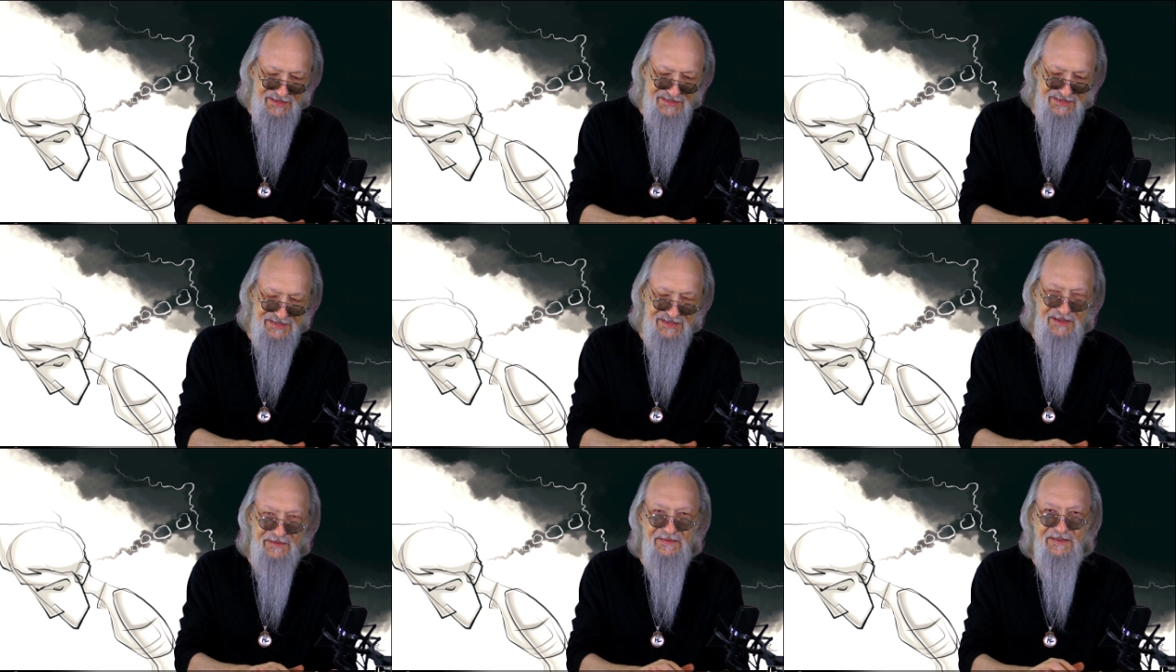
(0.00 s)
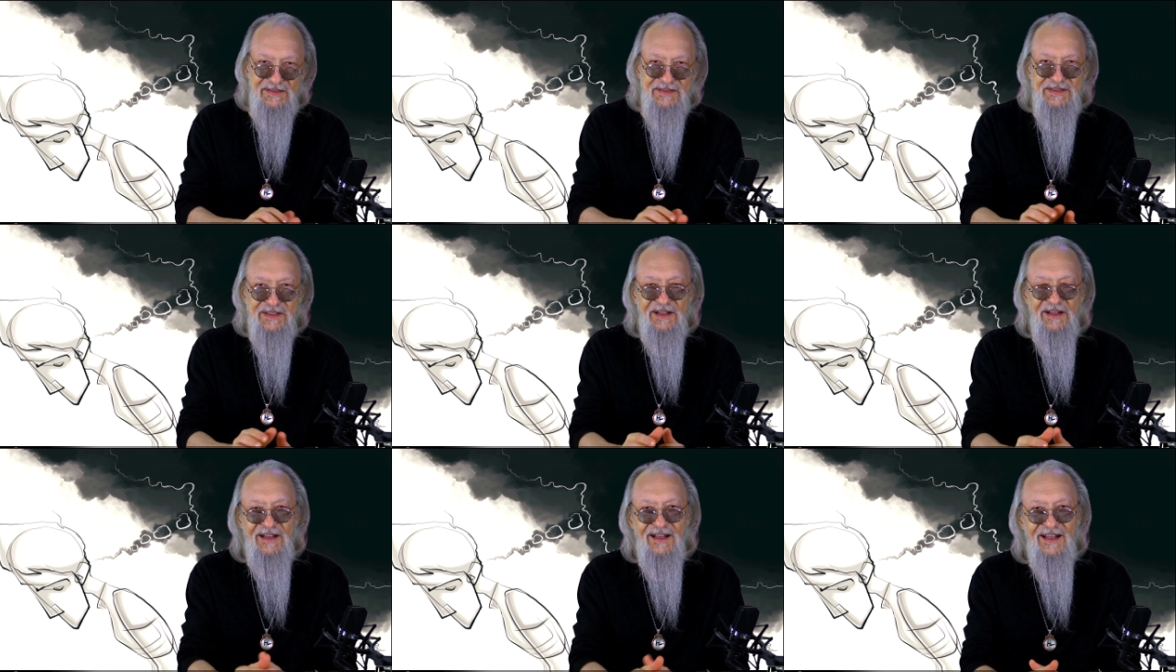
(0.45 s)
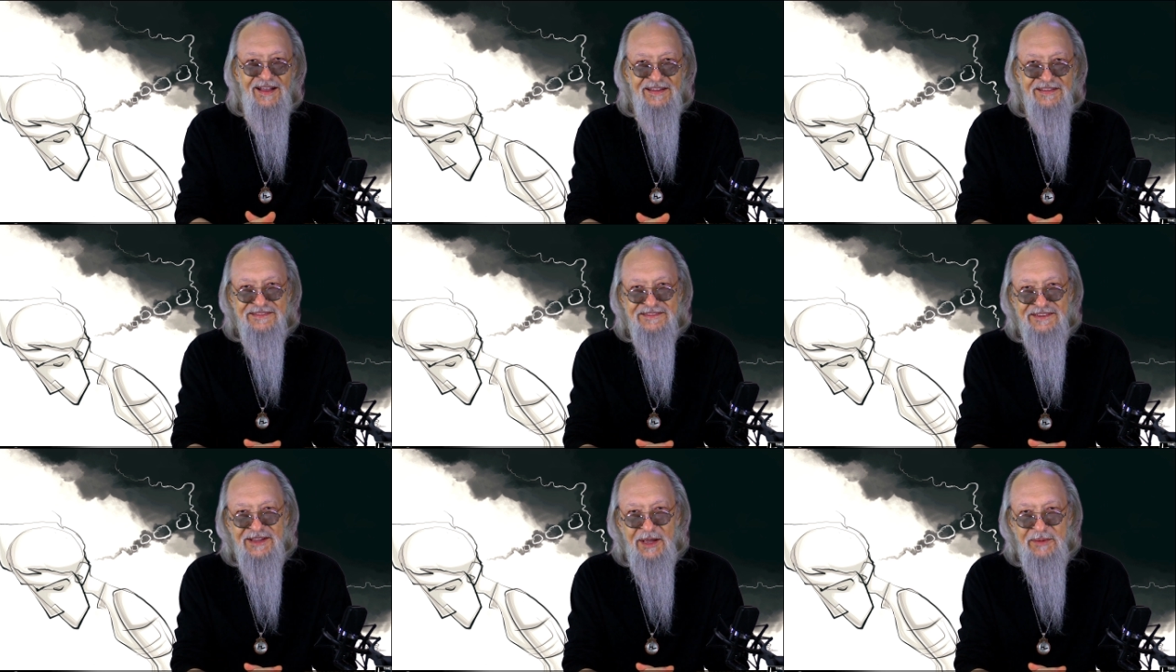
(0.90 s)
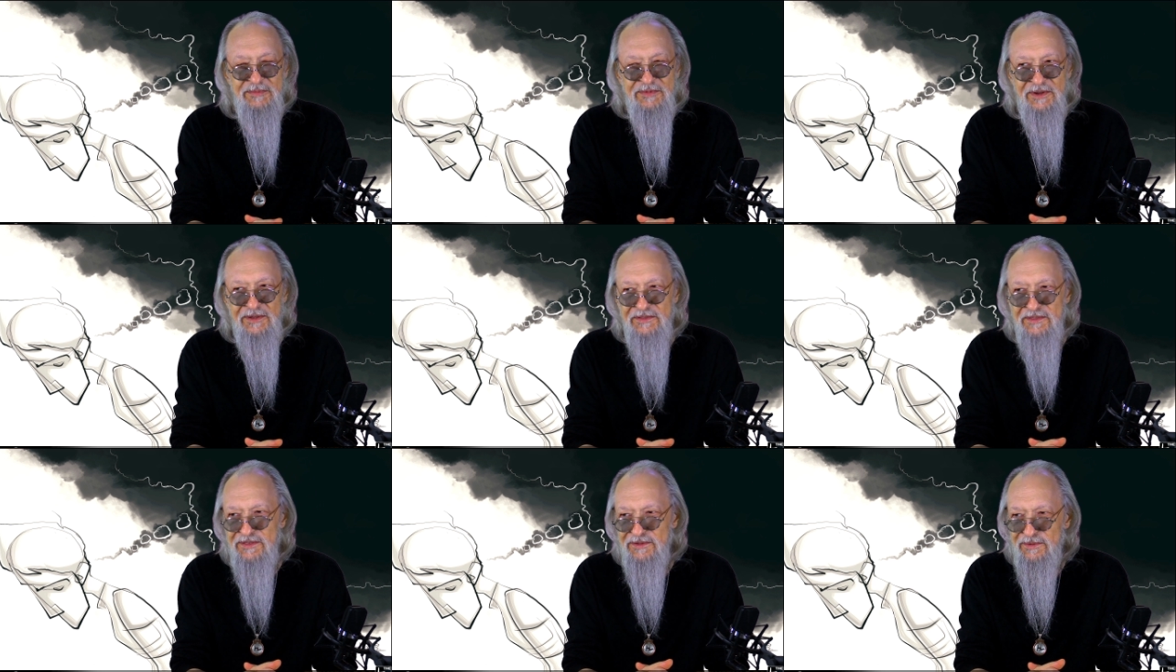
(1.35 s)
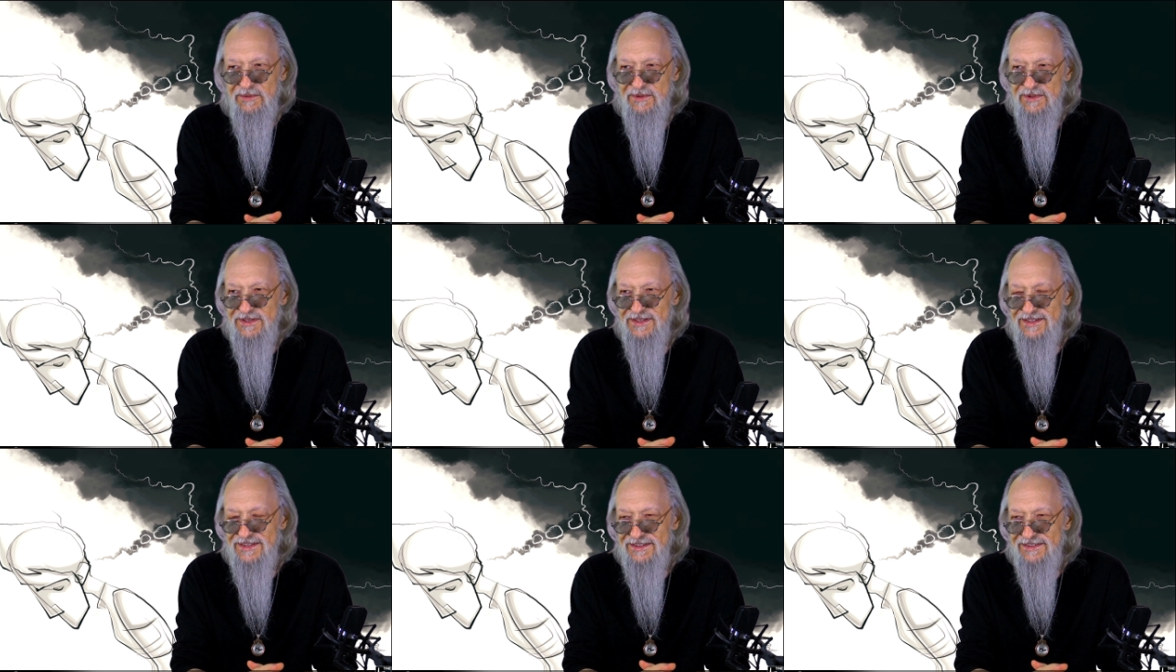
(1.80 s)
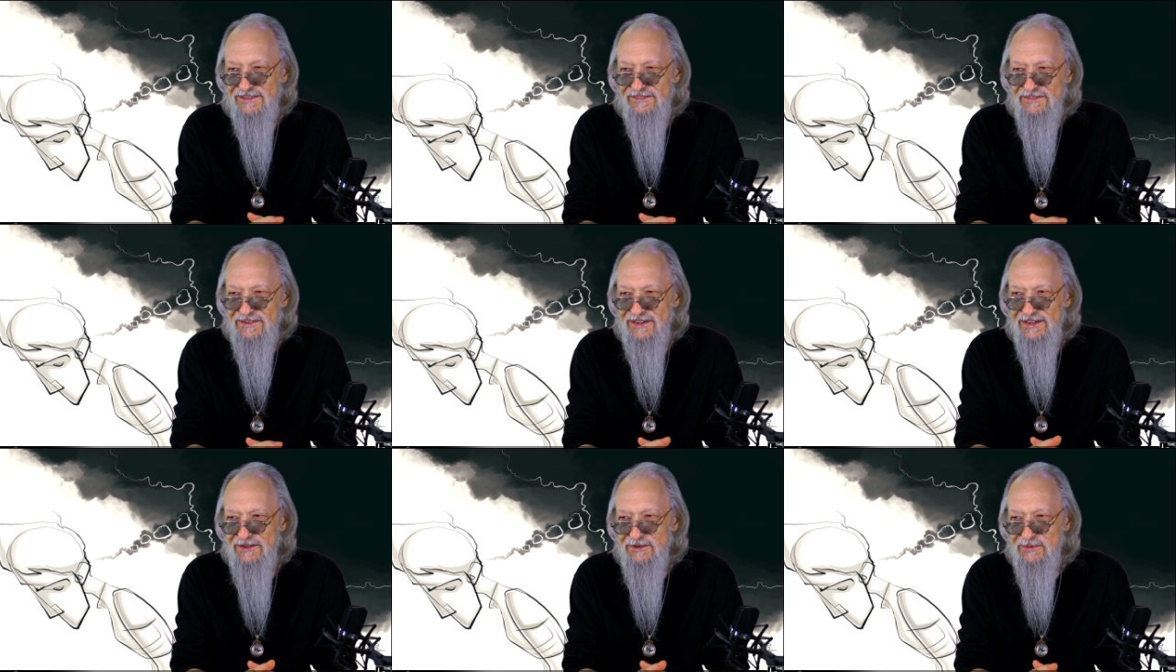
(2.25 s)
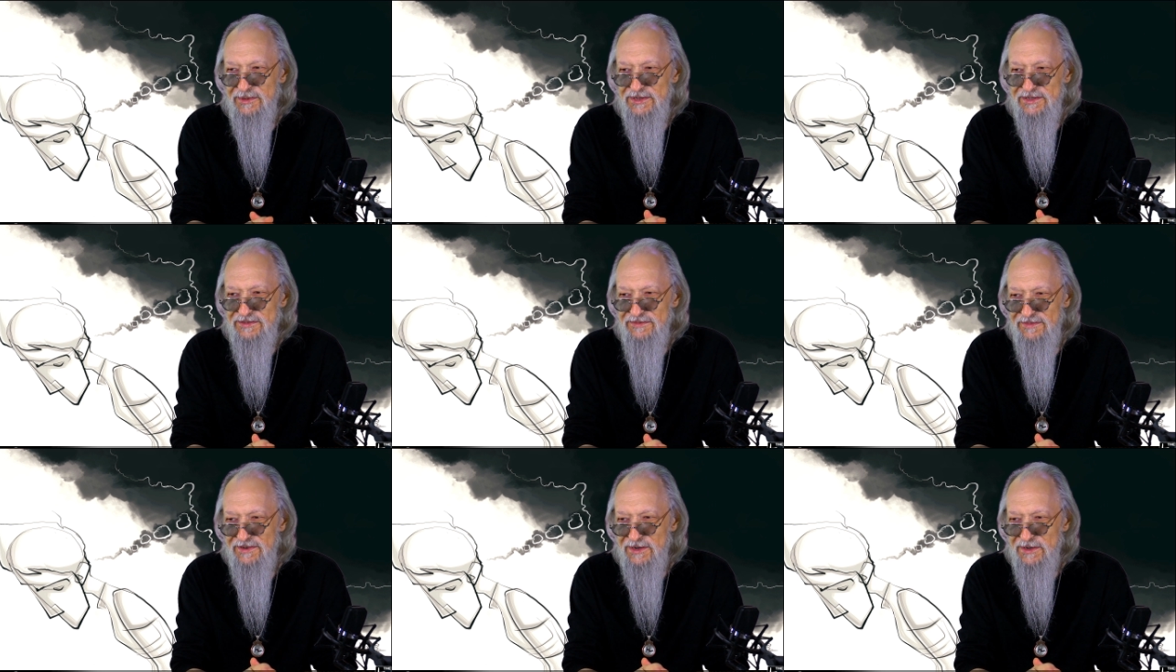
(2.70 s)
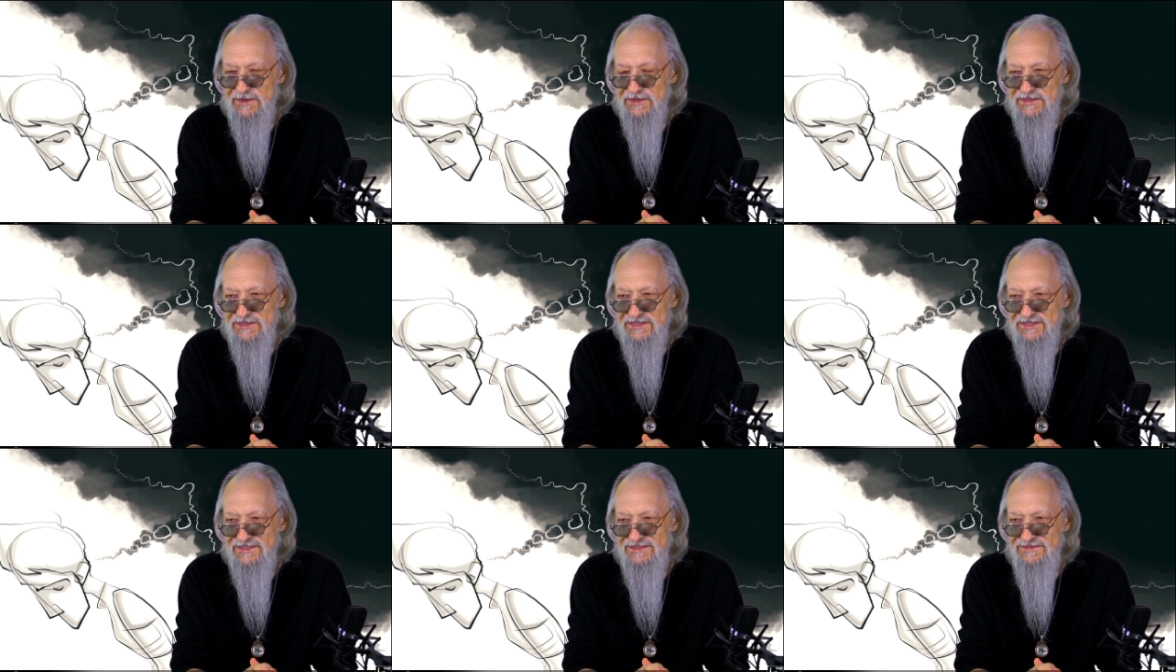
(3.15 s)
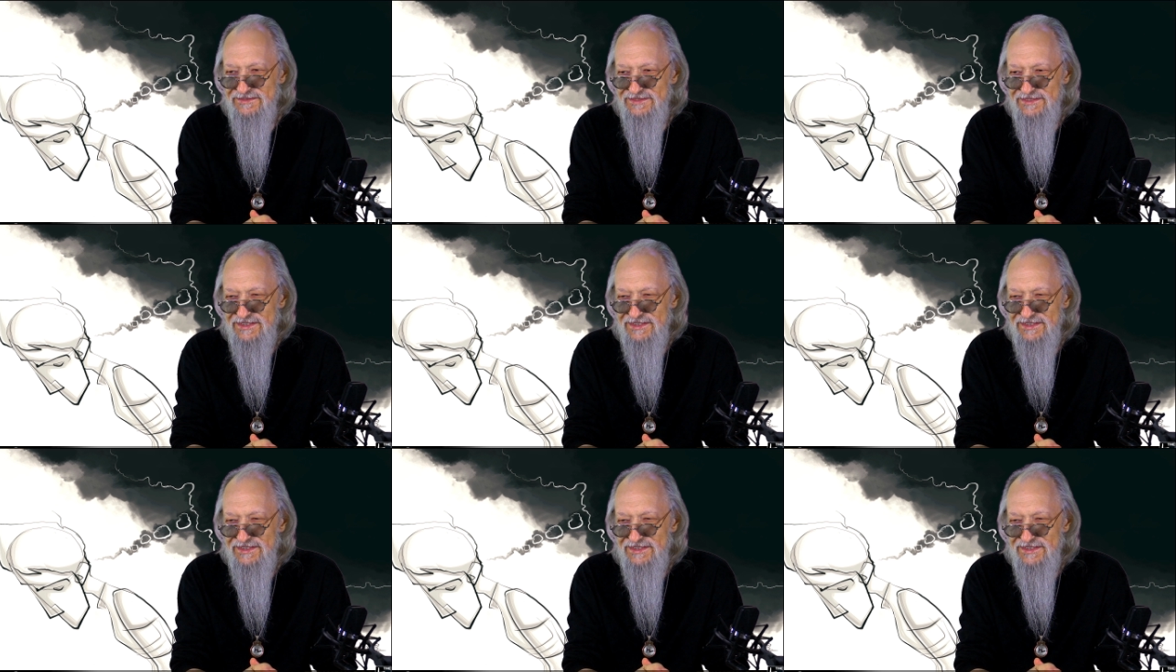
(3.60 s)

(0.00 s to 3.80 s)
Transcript: Zephaniah chapter 3, I forget which verse.